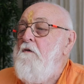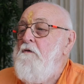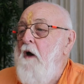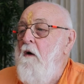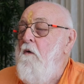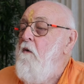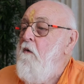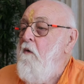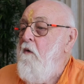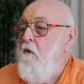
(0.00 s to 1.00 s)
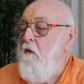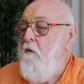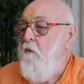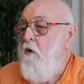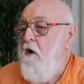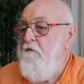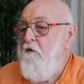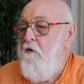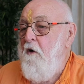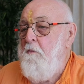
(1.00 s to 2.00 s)
So,
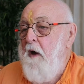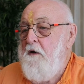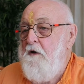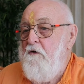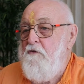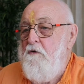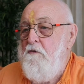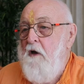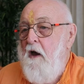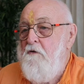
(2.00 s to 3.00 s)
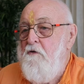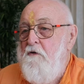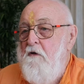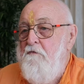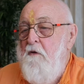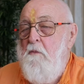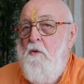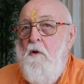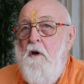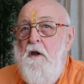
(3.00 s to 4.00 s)
wife and I packed our suitcases in
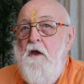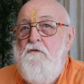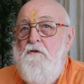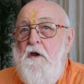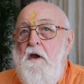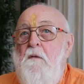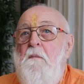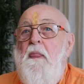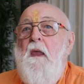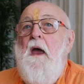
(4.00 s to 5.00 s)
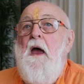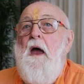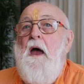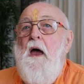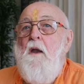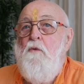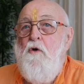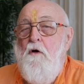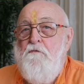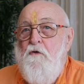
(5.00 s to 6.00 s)
February next year, and
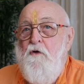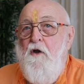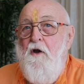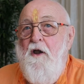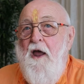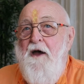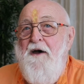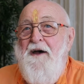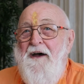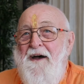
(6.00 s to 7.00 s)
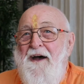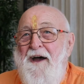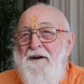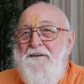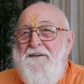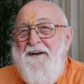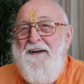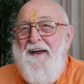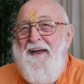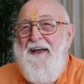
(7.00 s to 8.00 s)
we hot-footed it.
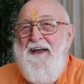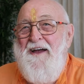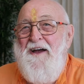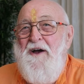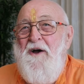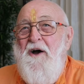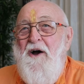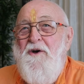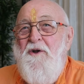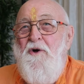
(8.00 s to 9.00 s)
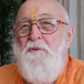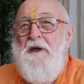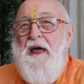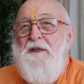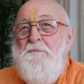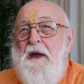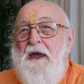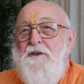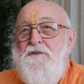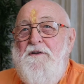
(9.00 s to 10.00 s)
I got all my
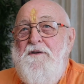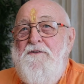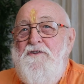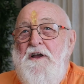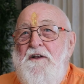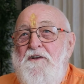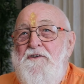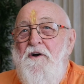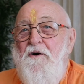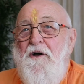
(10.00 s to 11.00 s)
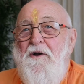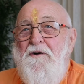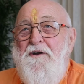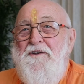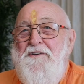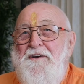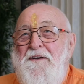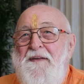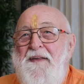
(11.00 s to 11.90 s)
underpants and singlets dyed orange,